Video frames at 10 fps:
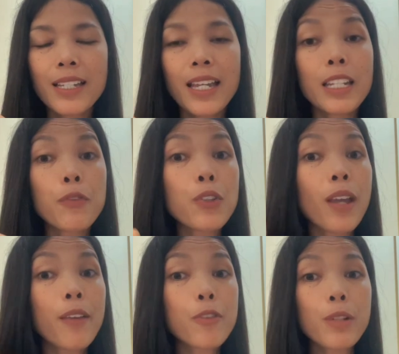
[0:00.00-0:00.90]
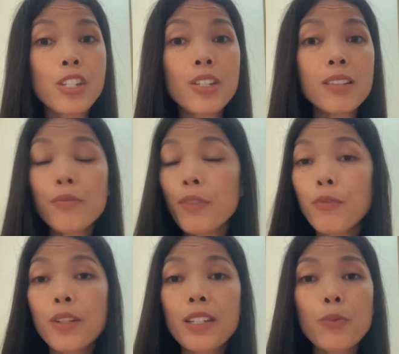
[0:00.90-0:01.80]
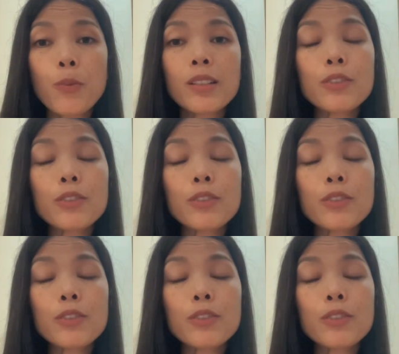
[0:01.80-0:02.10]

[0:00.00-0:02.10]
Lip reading: And if you have questions, feel free as well